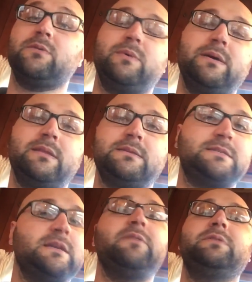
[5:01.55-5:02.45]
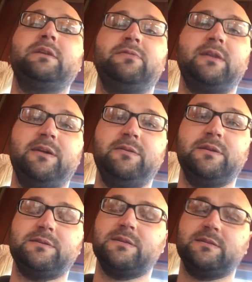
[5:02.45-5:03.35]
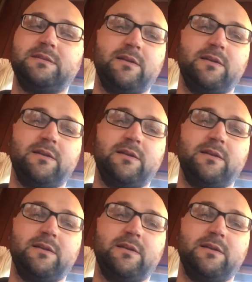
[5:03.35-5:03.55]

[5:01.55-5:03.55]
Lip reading: with several different illnesses that